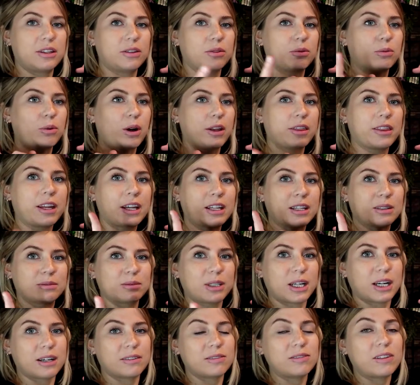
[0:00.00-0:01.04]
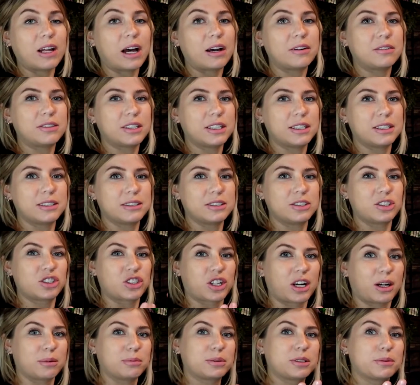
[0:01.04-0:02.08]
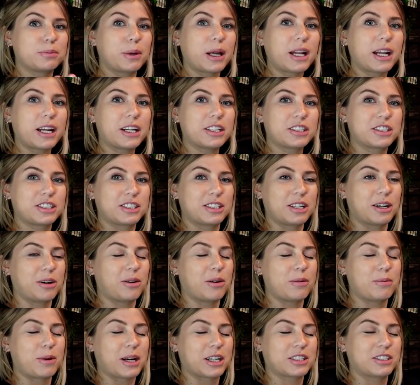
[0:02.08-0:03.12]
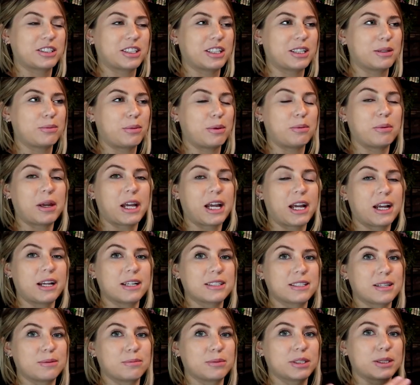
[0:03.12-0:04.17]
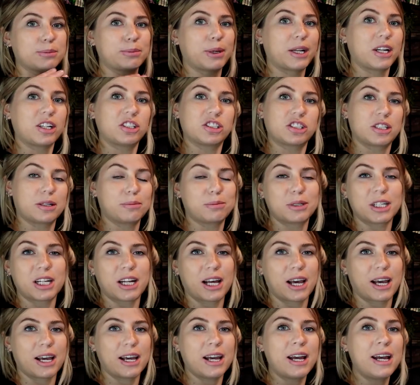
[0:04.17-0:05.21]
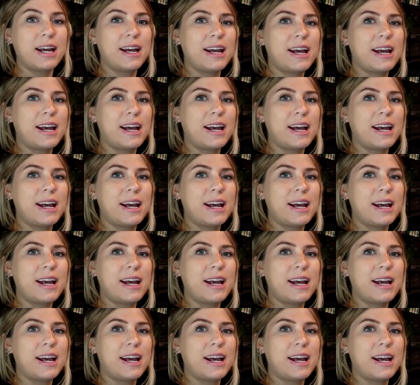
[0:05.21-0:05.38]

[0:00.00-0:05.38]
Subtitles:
The one thing that we have left is chopped spinach, so I'm actually going to be making some spinach dip today,